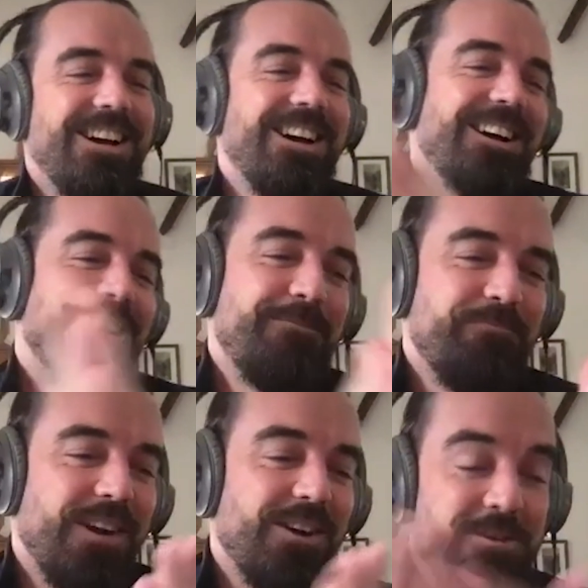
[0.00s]

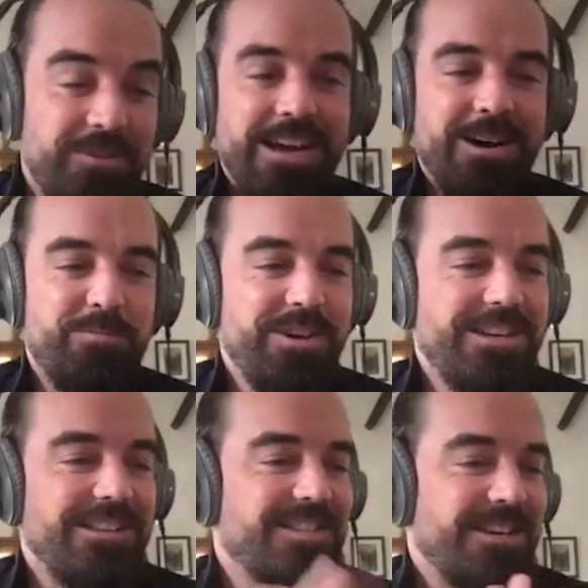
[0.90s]
Oh, come on now. I
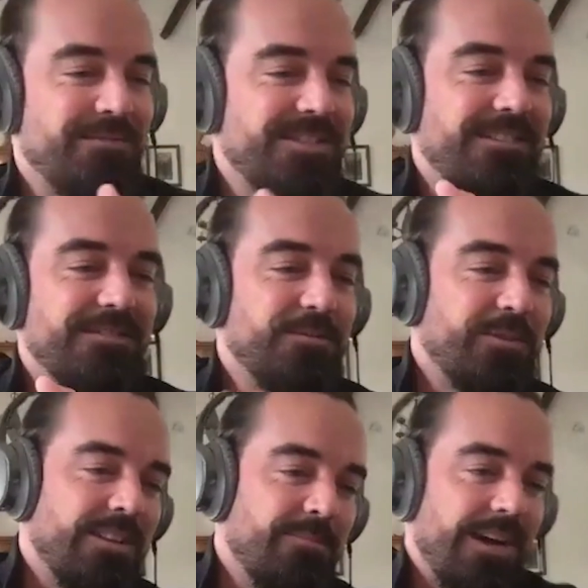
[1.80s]
birdied the 17th to
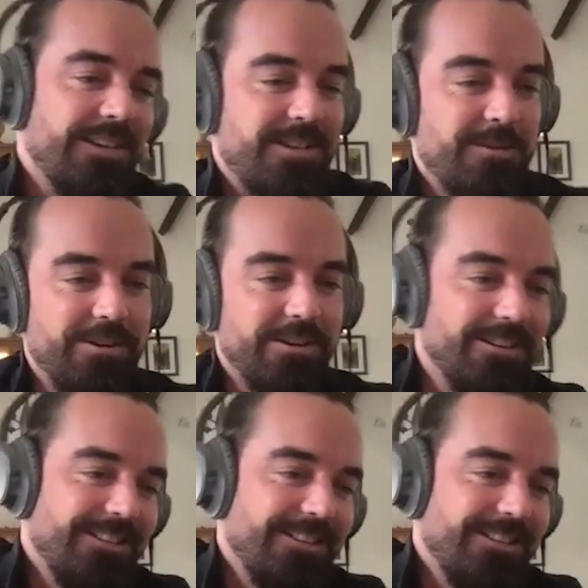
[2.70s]
win the match. Come on.